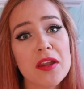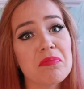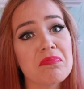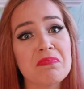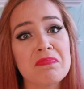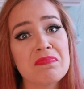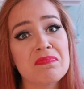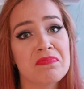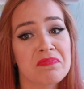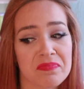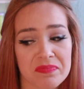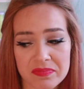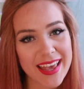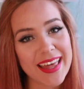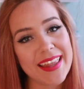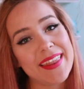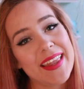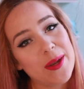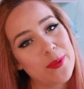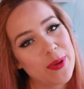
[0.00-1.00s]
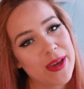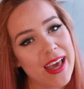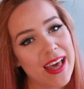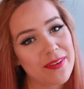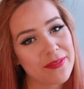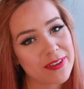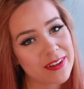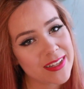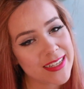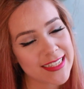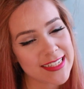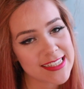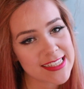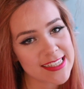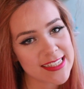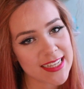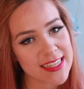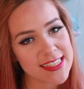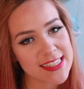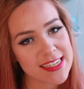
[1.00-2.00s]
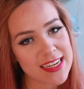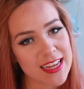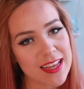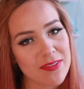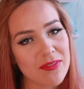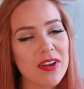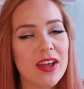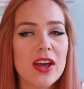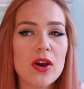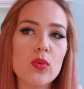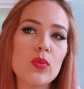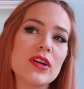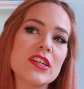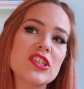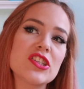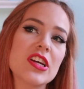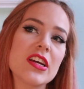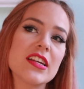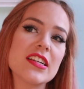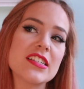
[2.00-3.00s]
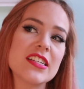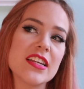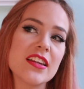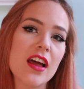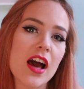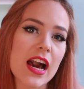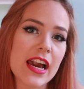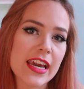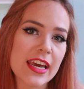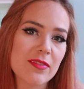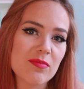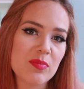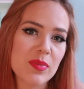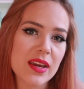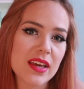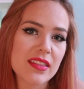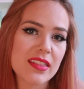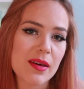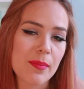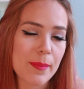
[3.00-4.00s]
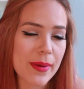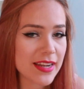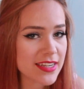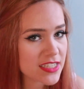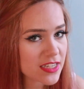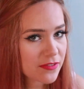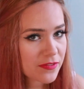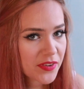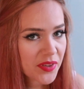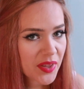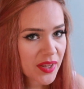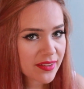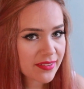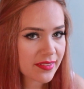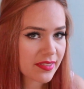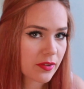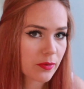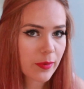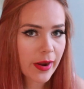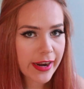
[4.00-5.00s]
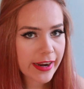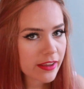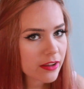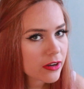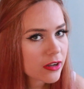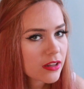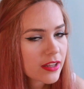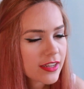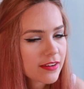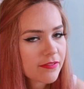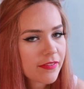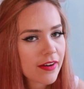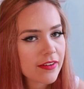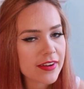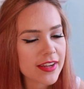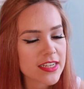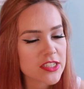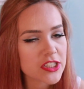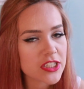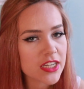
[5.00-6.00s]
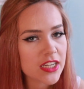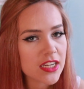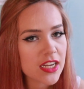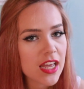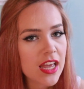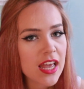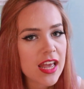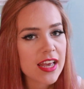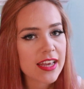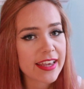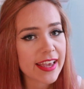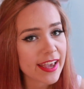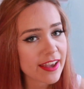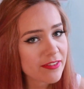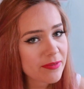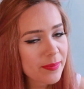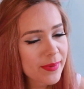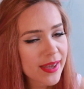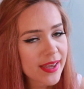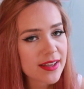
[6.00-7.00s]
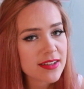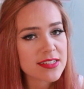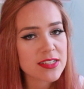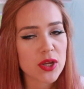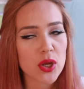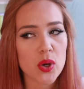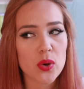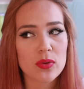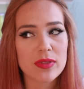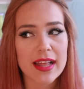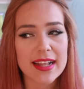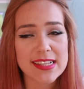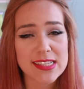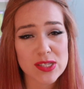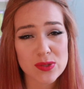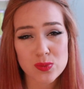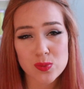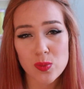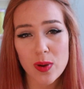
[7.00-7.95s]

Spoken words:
good. Then we have Clean Sensitive, which did not give me the minty feeling the regular Clean foundation gave me, so that's